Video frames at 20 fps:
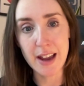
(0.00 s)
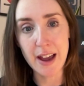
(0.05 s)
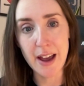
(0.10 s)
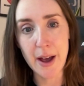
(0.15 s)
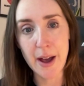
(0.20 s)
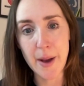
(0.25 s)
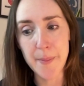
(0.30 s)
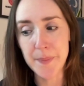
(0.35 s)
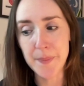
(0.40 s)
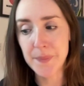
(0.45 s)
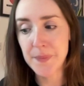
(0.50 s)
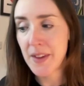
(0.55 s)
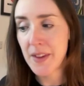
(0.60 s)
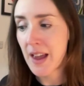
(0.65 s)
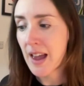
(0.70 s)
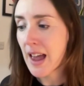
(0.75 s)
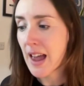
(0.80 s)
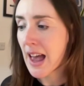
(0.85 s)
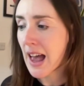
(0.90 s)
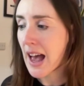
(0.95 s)

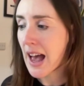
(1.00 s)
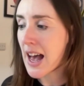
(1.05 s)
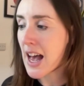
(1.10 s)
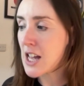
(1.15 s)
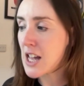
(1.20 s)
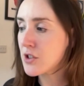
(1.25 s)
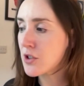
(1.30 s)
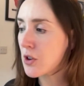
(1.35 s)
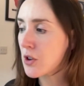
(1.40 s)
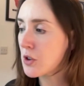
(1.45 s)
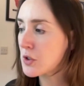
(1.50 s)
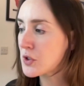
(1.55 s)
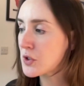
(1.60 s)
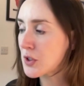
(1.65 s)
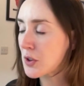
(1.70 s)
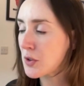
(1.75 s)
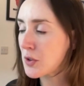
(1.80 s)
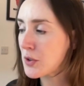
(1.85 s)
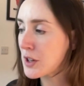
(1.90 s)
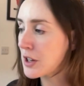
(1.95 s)
and
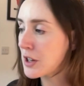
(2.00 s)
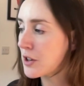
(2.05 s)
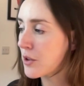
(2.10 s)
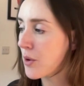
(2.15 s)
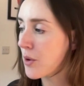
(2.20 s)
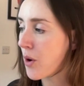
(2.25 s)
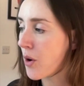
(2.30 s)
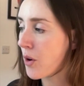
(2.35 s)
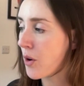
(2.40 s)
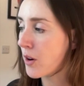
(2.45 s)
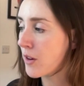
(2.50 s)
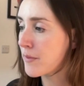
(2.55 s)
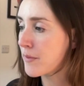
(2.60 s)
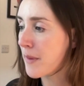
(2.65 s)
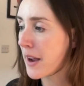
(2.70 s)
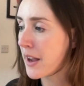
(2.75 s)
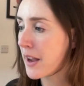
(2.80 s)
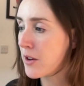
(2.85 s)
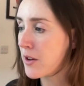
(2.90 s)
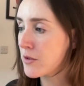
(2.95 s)
also all of
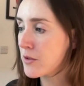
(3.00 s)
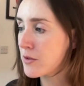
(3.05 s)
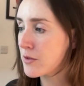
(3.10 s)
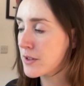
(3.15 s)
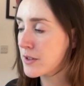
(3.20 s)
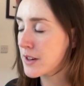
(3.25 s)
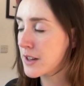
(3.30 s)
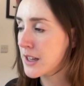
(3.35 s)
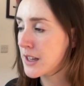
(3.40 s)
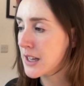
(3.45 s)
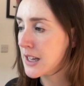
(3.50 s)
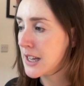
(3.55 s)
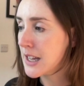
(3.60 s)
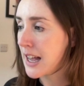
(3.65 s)
my own